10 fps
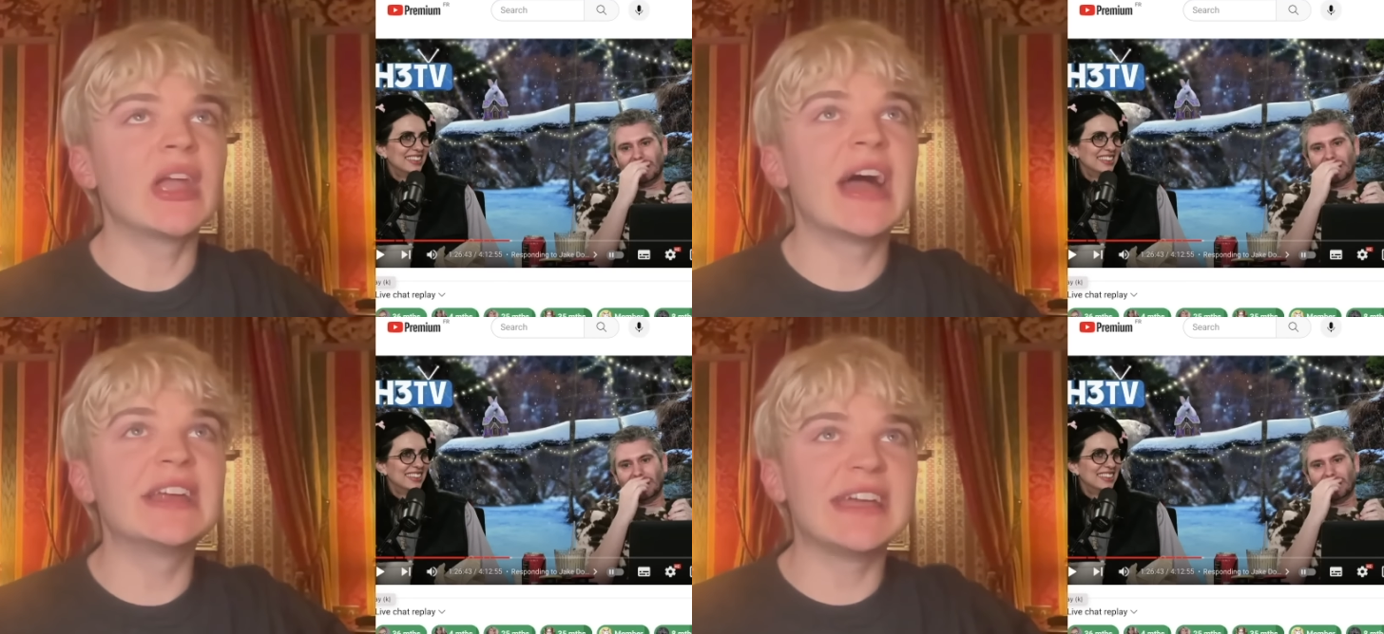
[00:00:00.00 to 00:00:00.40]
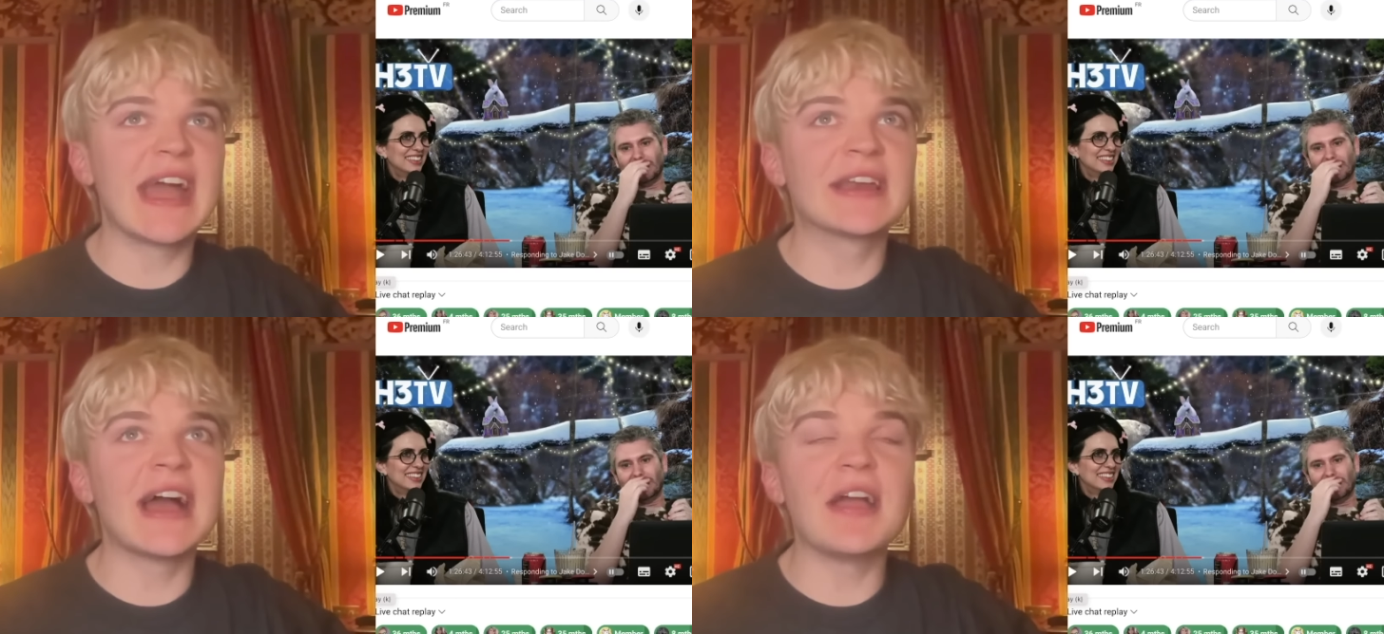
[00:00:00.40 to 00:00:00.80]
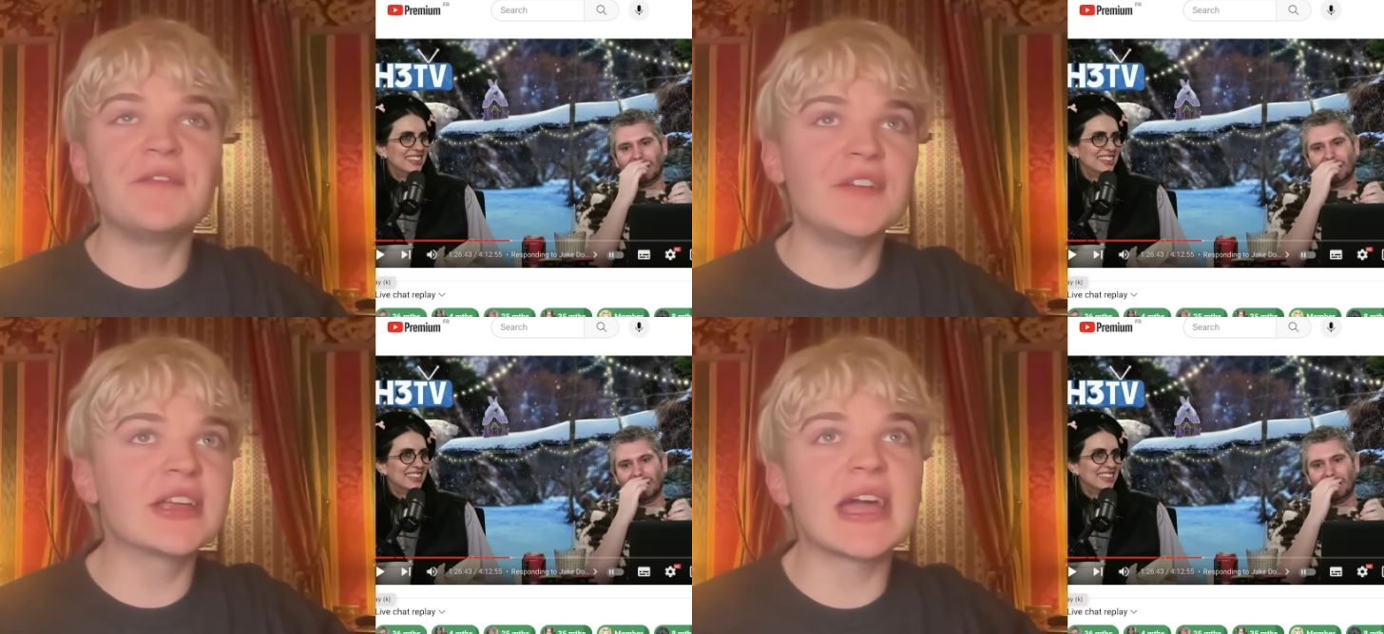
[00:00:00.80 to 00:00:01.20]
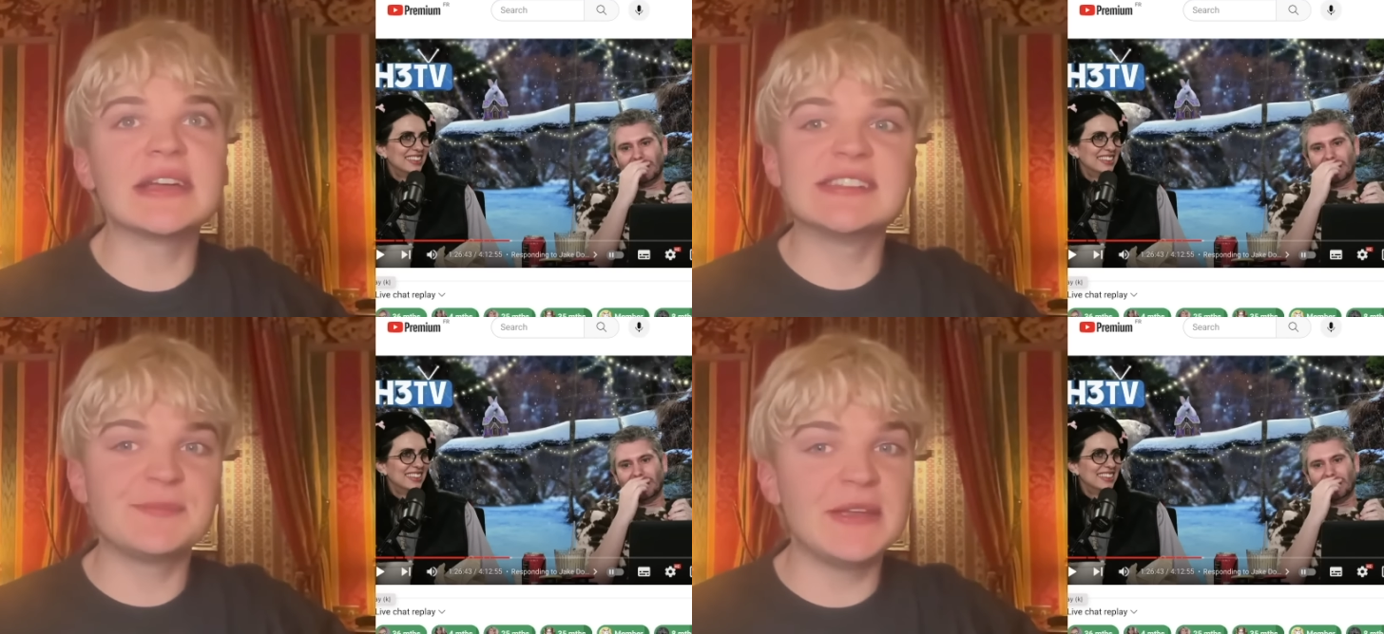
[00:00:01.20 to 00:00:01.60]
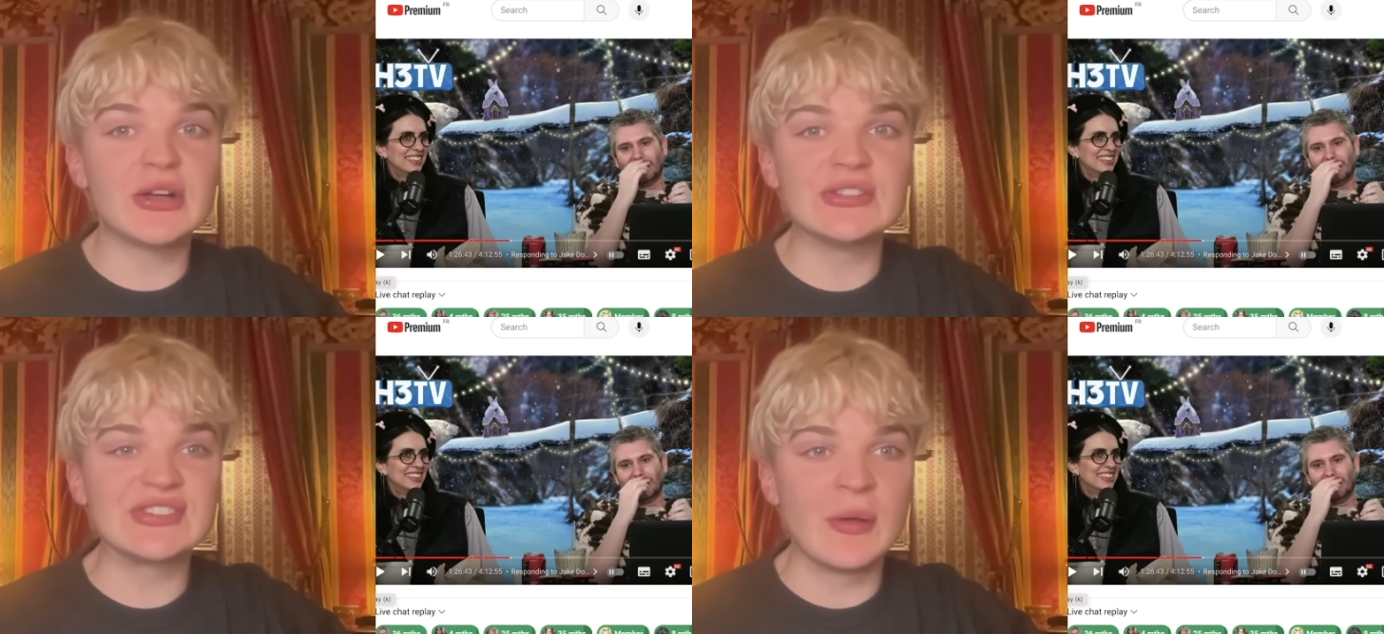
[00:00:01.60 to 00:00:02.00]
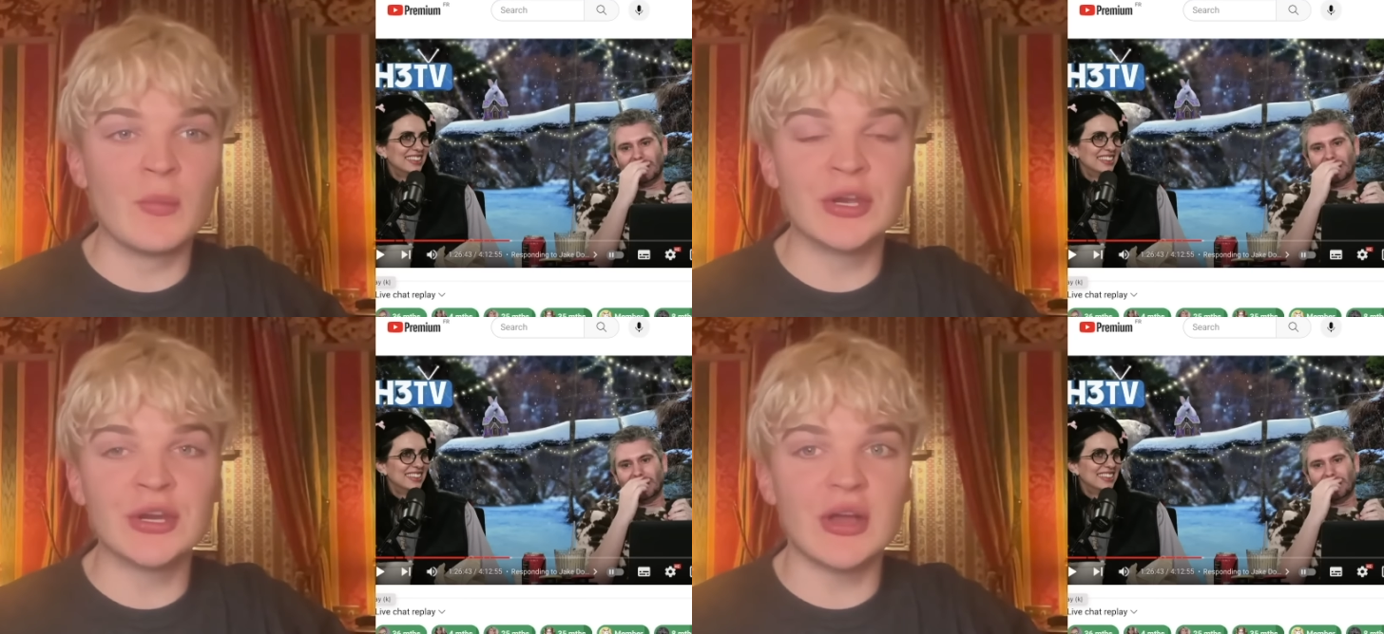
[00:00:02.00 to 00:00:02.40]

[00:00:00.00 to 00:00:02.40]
Speaker 1: and again I feel like I can speak on someone